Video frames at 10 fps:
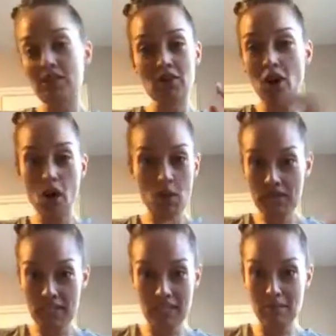They're
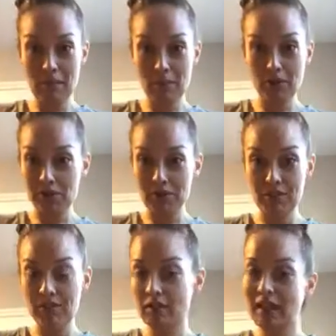always in my
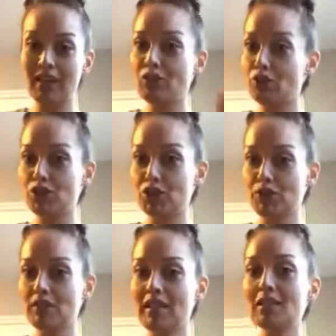purse, like, no joke.
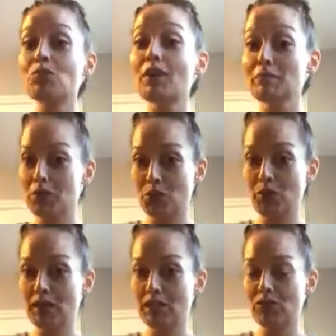That's what I'm
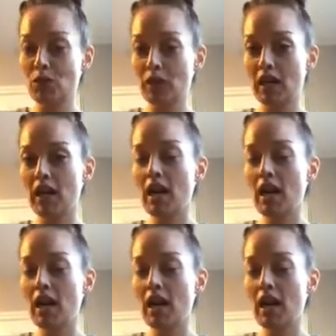notorious for.